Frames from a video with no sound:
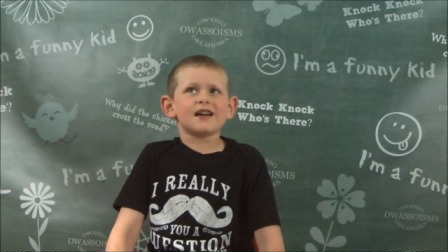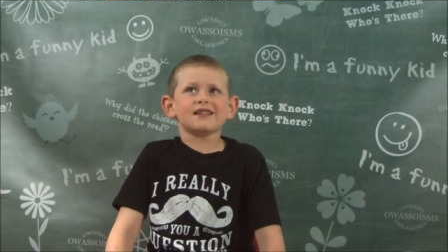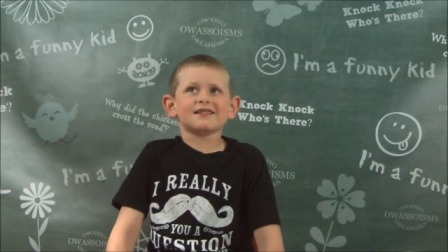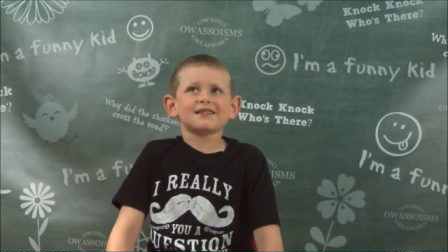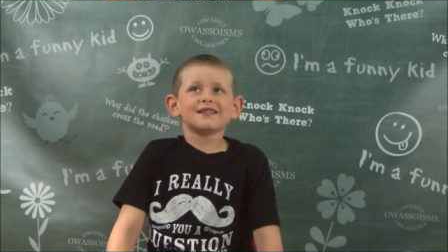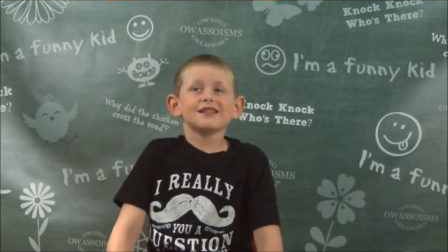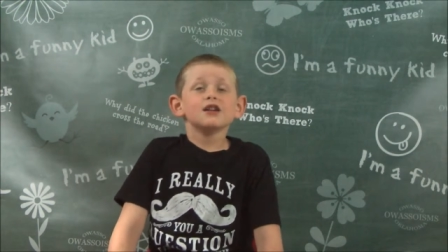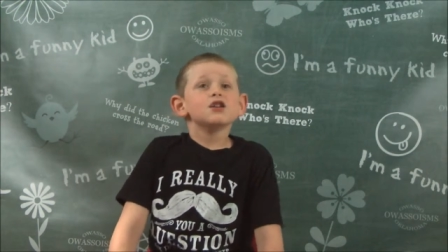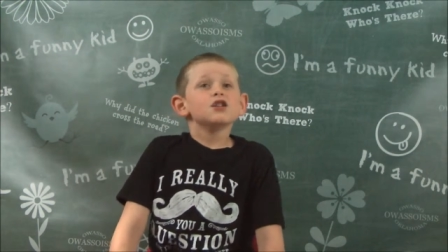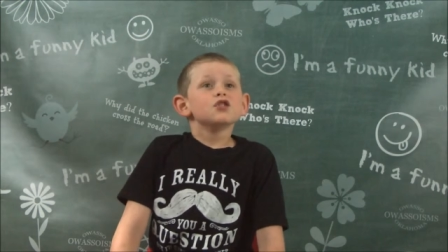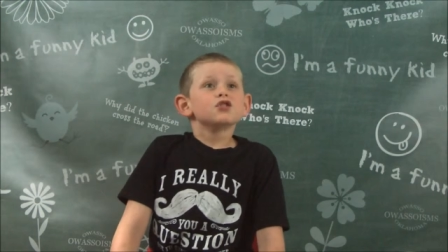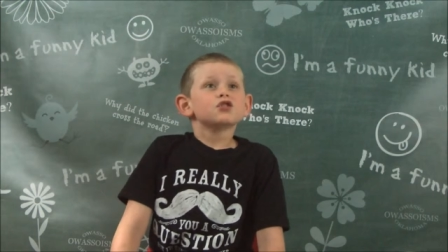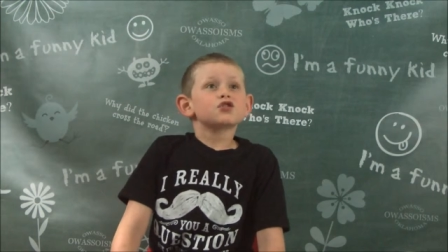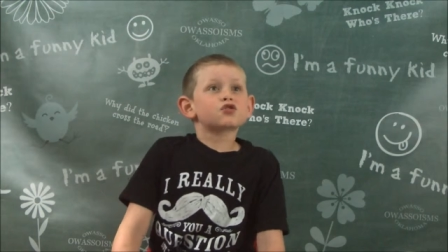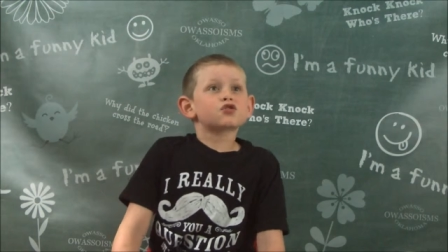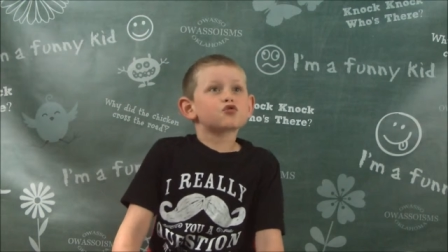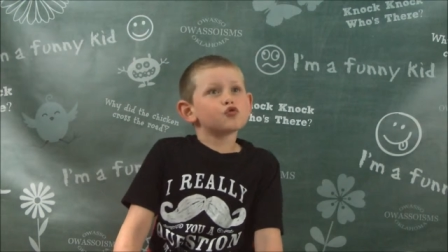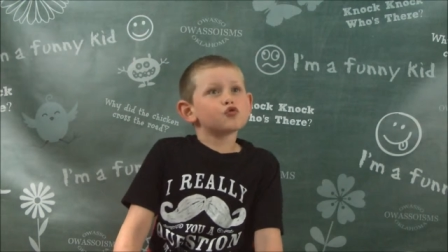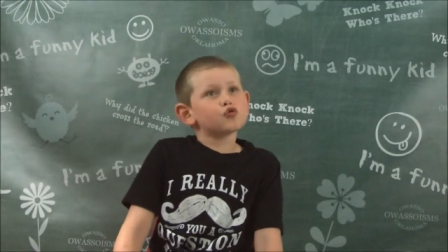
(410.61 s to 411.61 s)
says
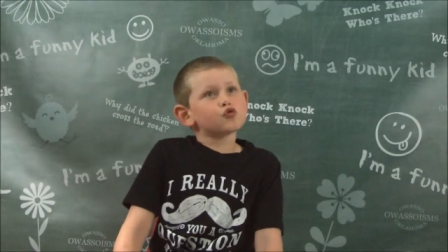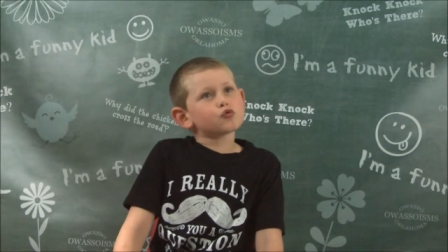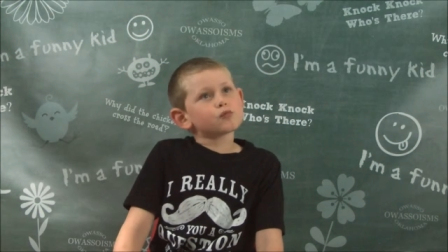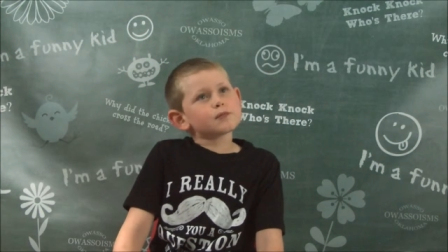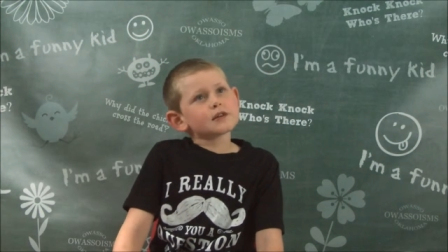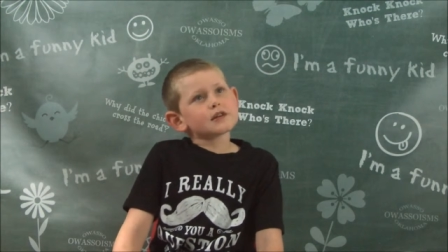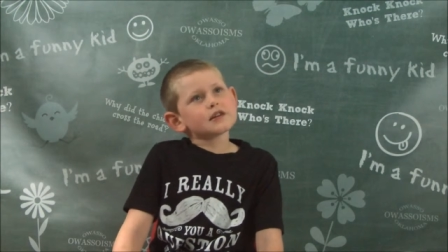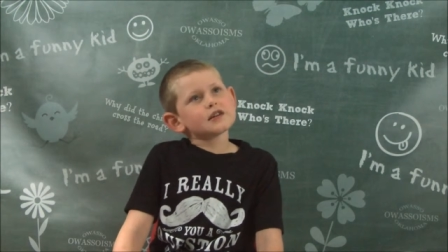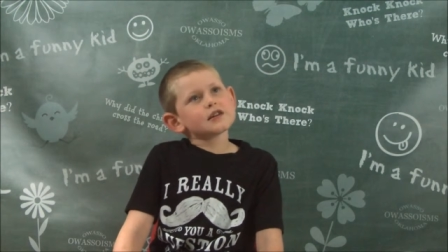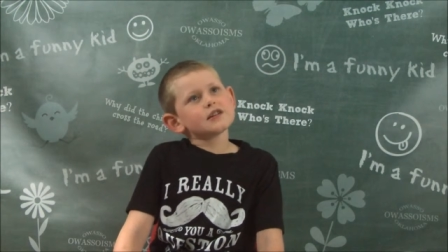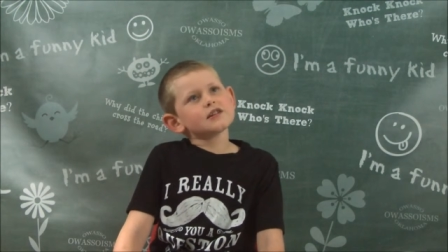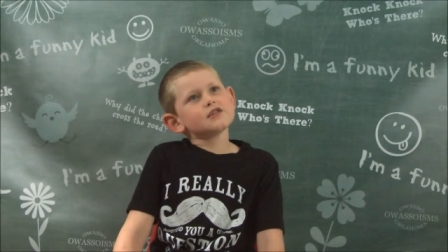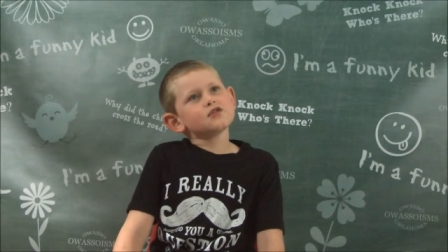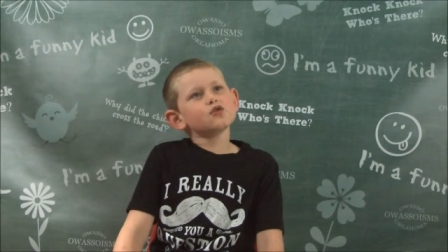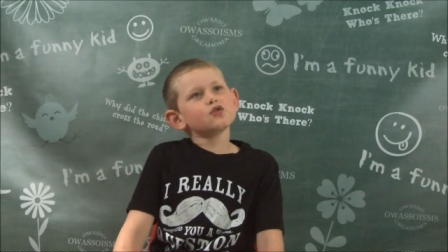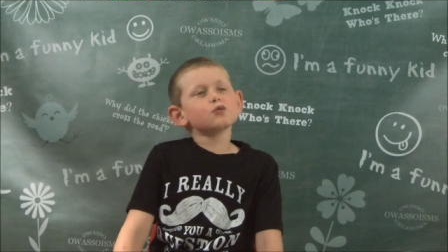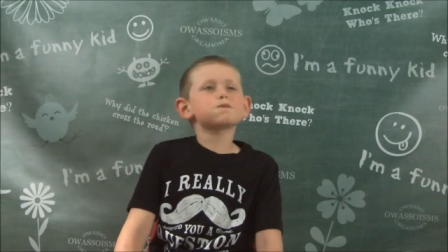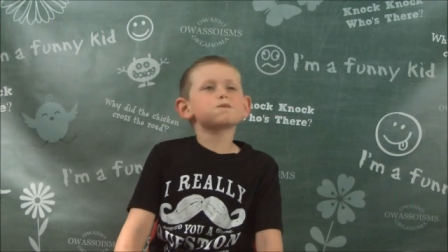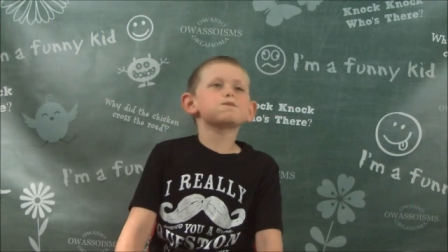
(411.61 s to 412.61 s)
Scooby
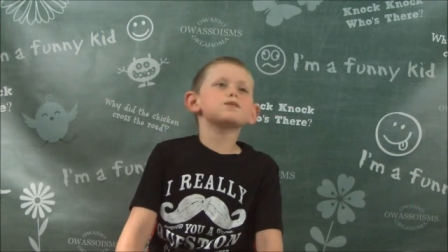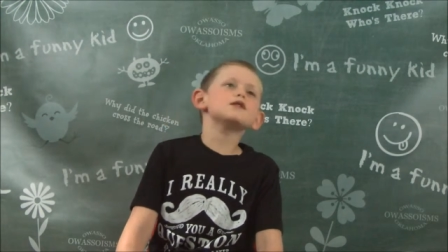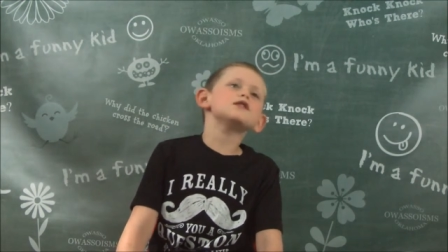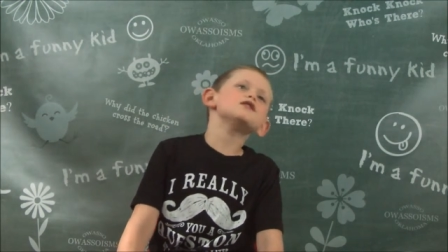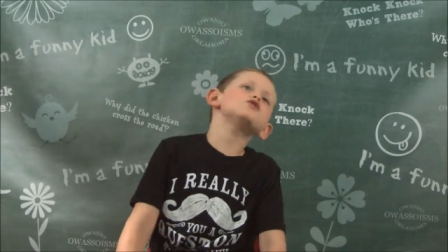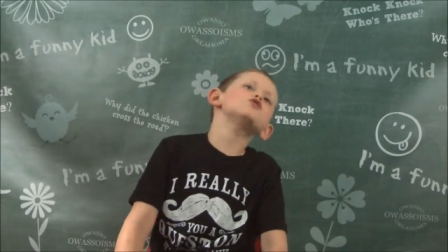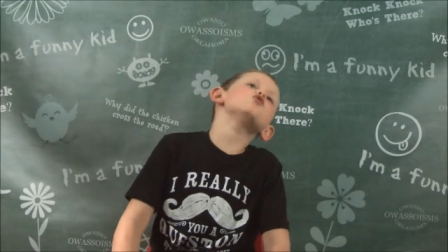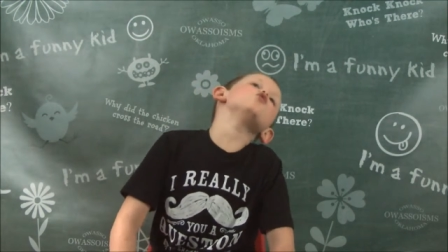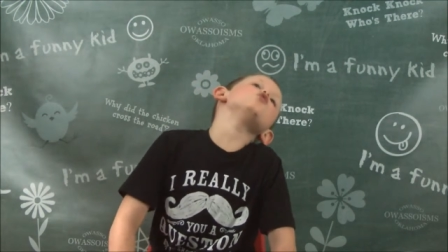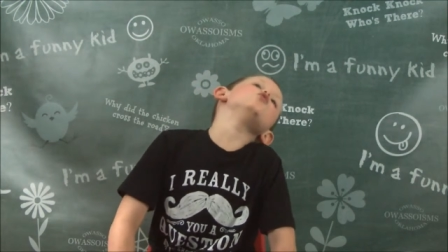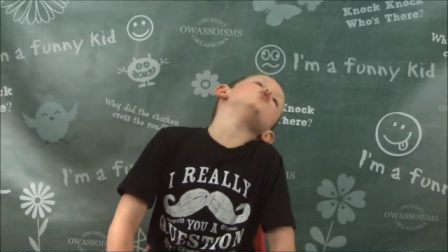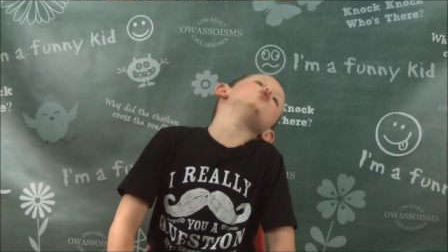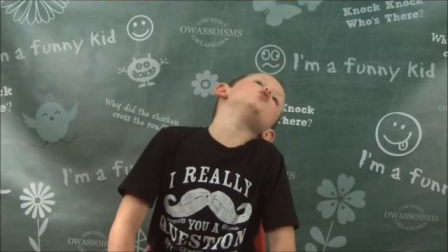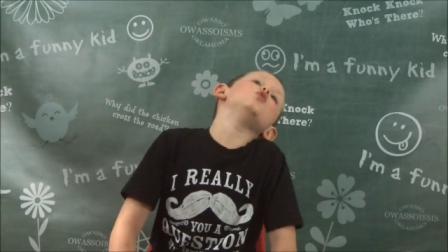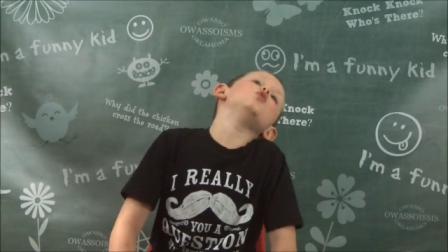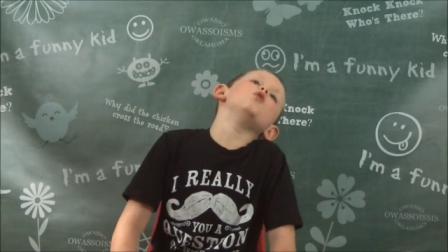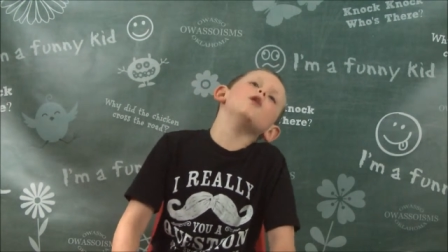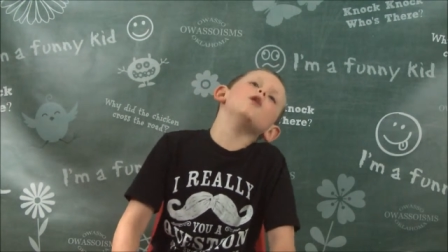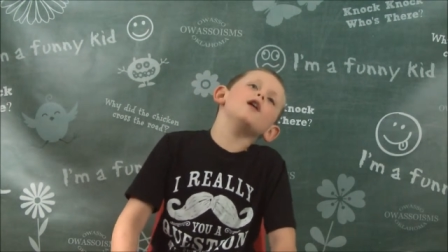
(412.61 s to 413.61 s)
Dooby
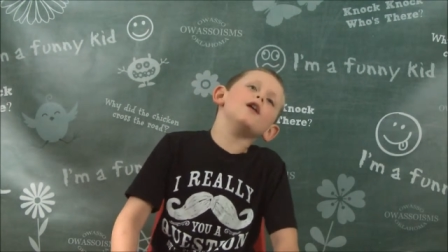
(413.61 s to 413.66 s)
Doo,